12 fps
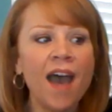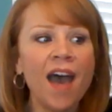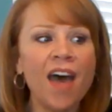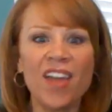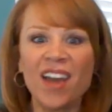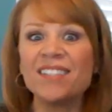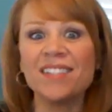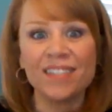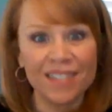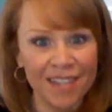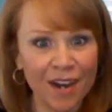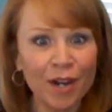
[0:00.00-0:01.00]
And that's a
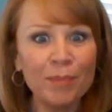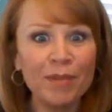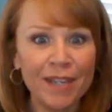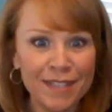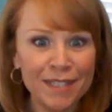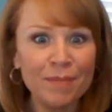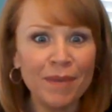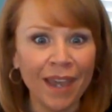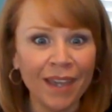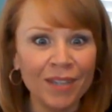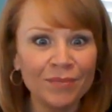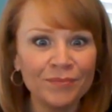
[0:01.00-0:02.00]
scary place to
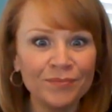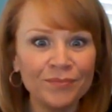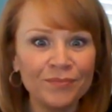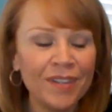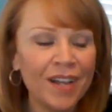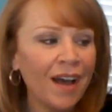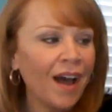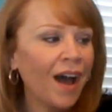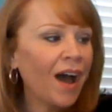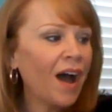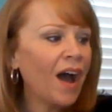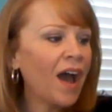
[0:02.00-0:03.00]
be.
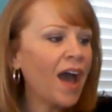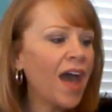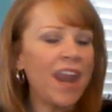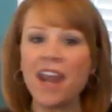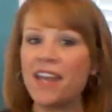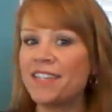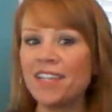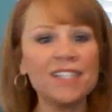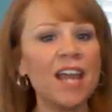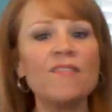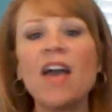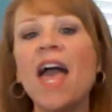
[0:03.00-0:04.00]
And it doesn't
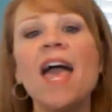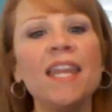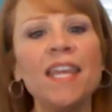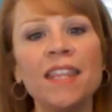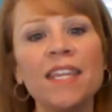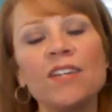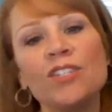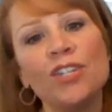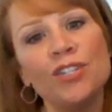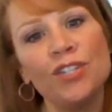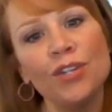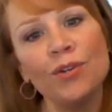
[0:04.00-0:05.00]
have anything to
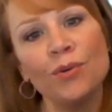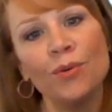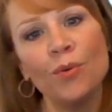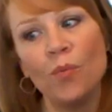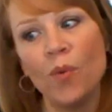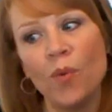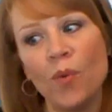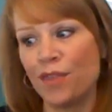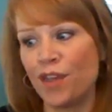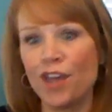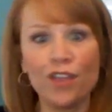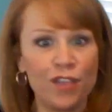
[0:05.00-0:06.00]
do
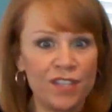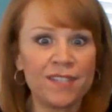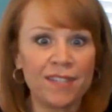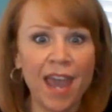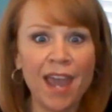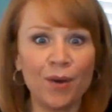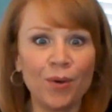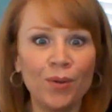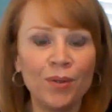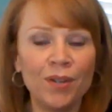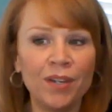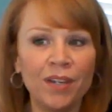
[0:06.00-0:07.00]
with the scale.
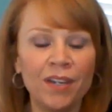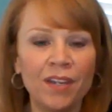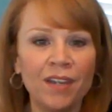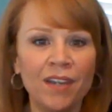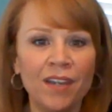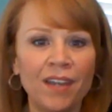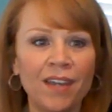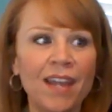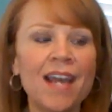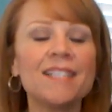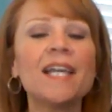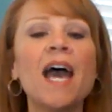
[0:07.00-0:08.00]
It
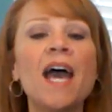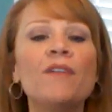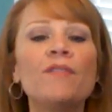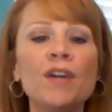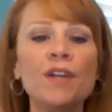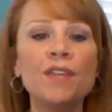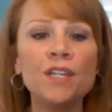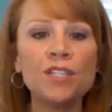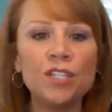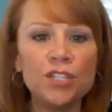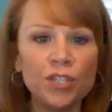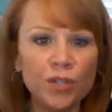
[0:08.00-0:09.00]
has everything
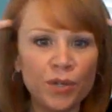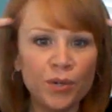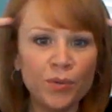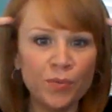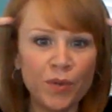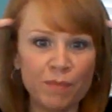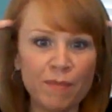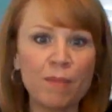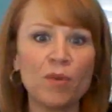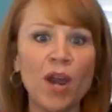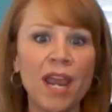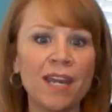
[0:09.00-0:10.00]
to do with my
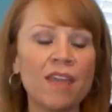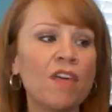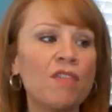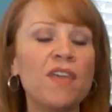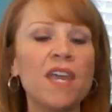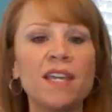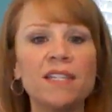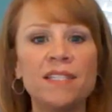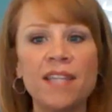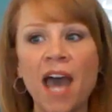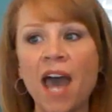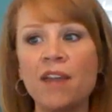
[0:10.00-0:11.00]
brain and the things
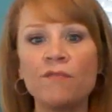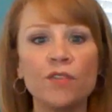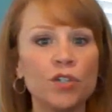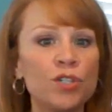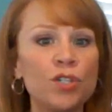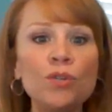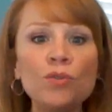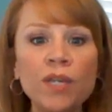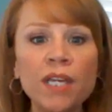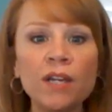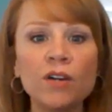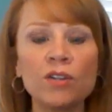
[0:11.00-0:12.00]
that for 2
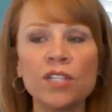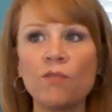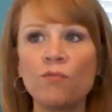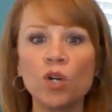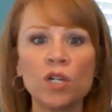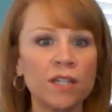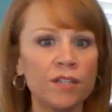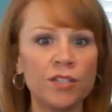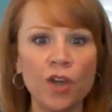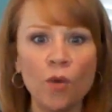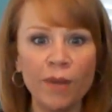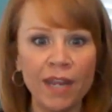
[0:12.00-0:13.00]
years I've worked on
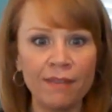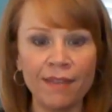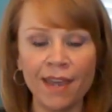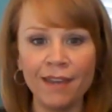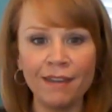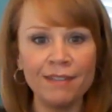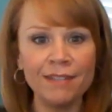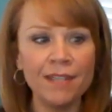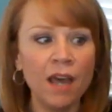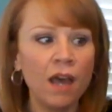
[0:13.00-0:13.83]
so many things,